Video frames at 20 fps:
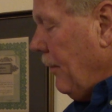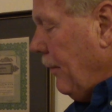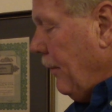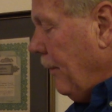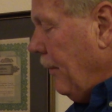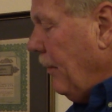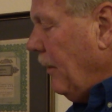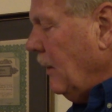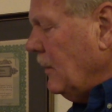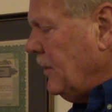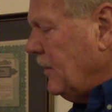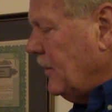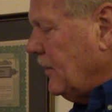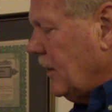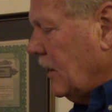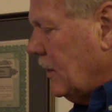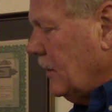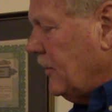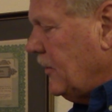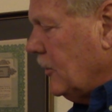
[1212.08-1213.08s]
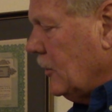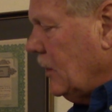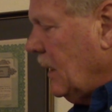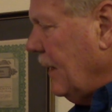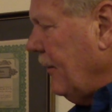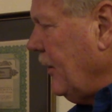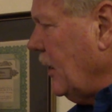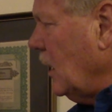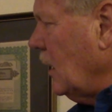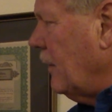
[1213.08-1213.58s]
This is a
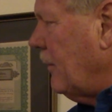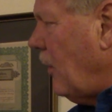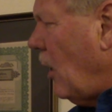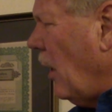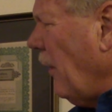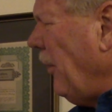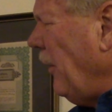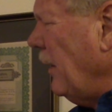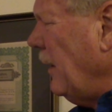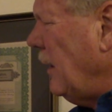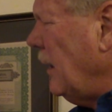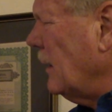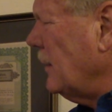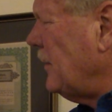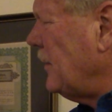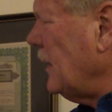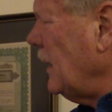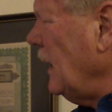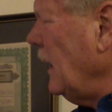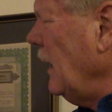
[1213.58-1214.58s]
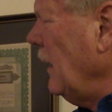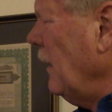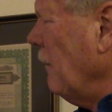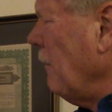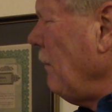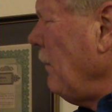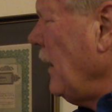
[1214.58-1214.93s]
certificate of authenticity,